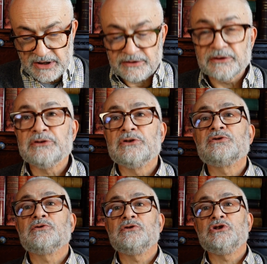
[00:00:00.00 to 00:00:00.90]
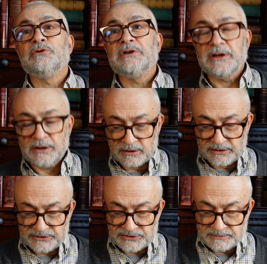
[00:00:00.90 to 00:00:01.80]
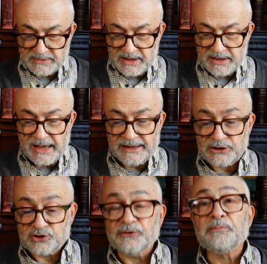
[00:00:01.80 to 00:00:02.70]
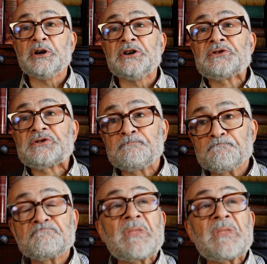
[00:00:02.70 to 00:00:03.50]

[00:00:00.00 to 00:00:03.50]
the sort of Judy Garland age of person.